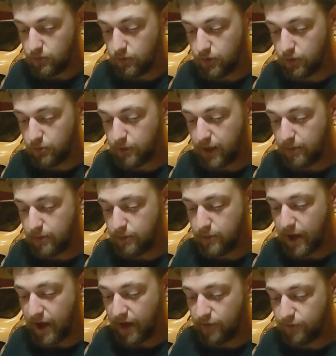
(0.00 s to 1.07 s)
baby
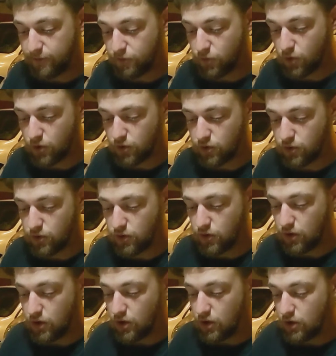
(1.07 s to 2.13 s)
back and forth,
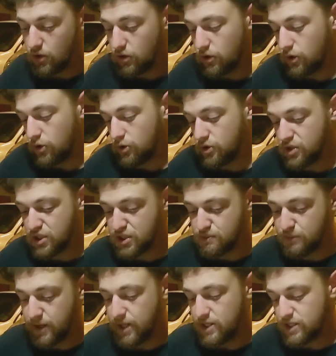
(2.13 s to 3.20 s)
little
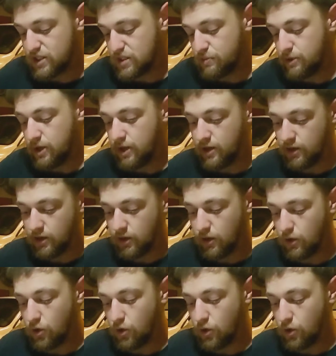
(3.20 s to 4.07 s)
spin.